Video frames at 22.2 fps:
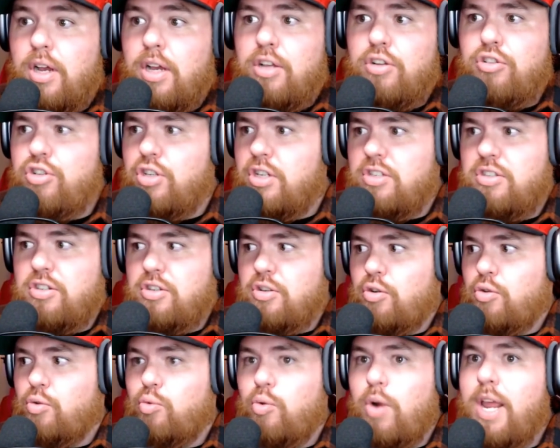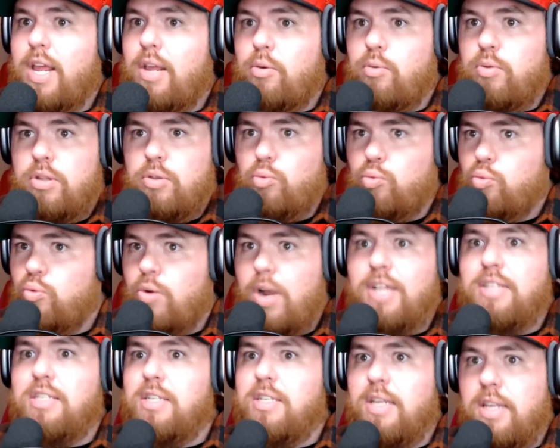just great with
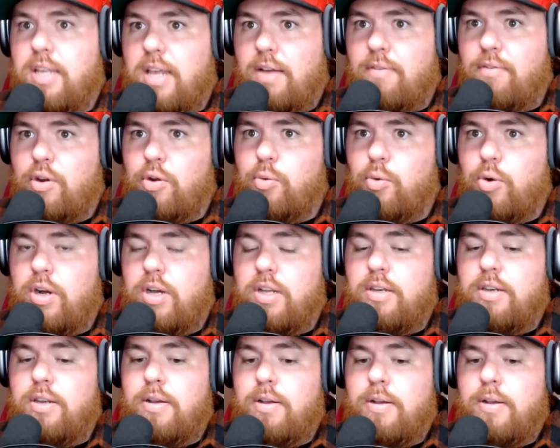resting everyone.